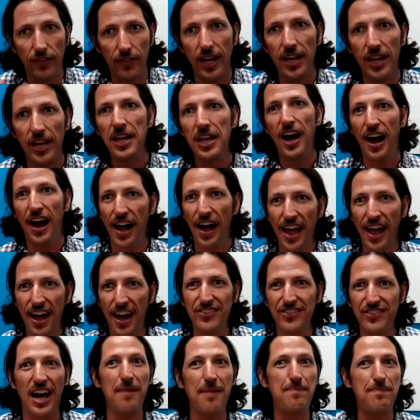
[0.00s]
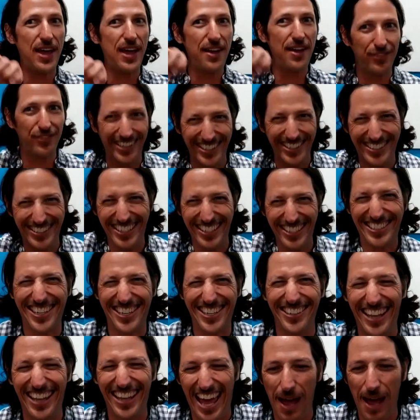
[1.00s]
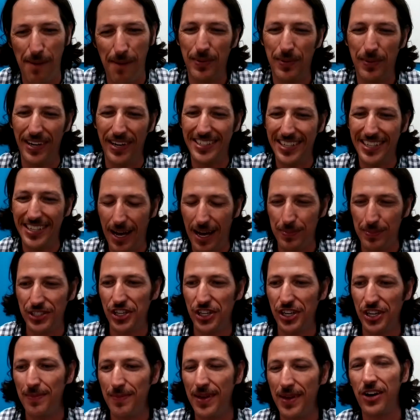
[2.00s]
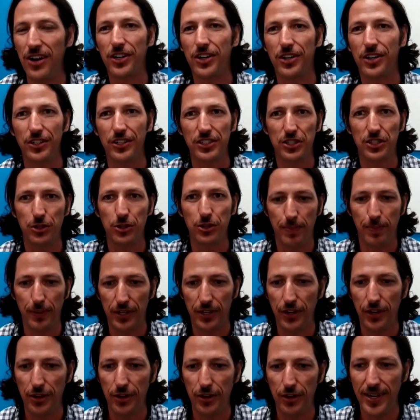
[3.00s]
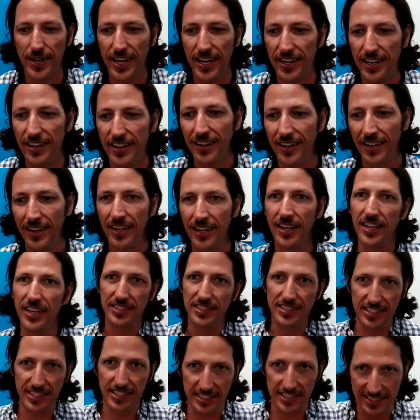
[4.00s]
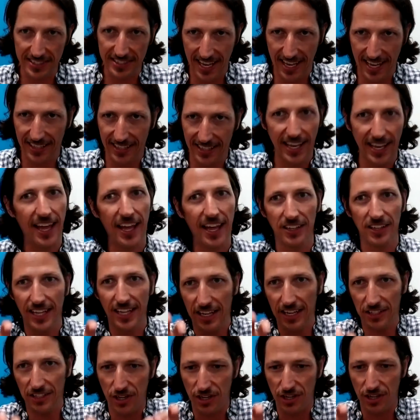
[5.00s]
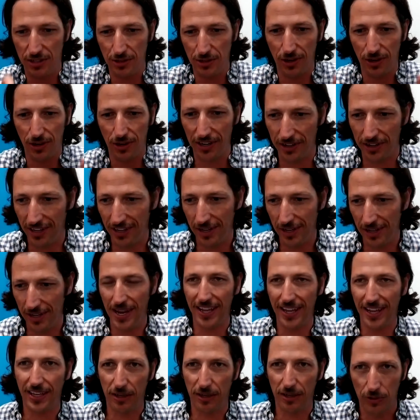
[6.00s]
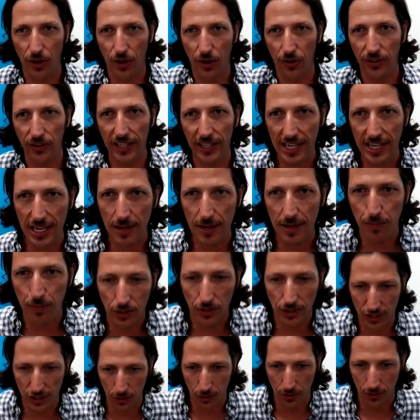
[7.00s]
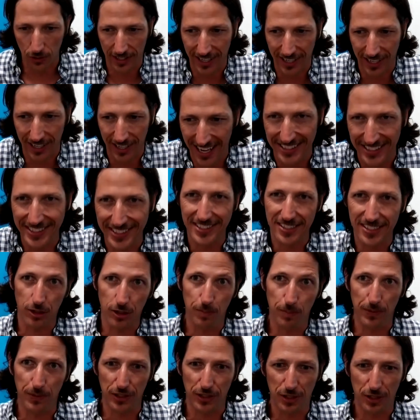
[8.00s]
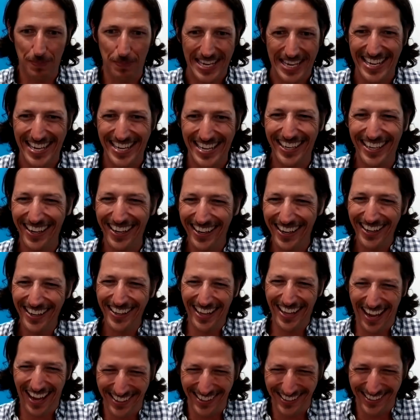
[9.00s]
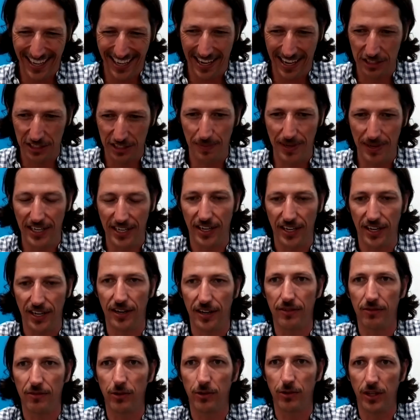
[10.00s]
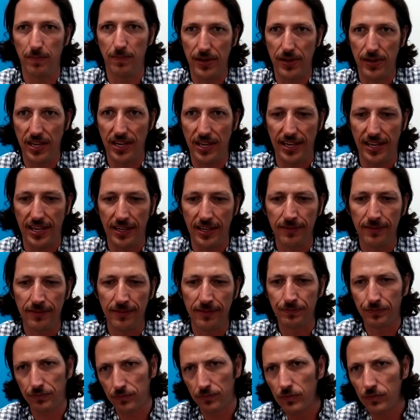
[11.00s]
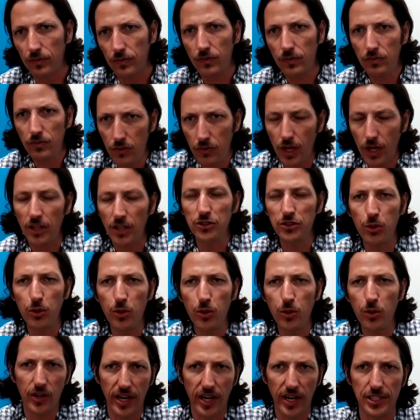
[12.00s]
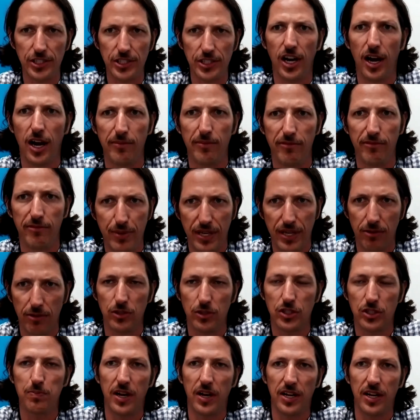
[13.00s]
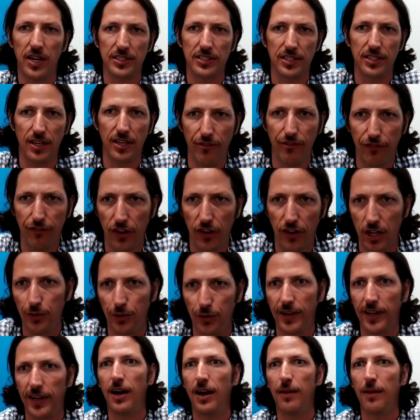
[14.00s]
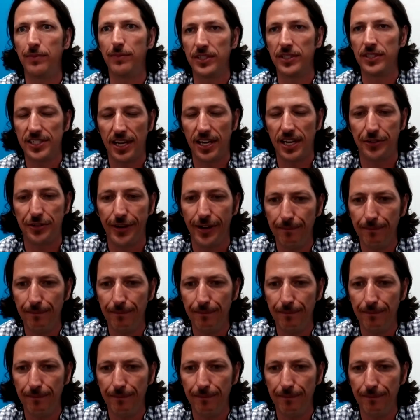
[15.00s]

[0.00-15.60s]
I pay for an additional app on top of Gmail called Superhuman. It's this thing that allows you to do all your emailing with only keyboard shortcuts, super speed. That allows me to really be doing a great job, being responsive, following up, etc.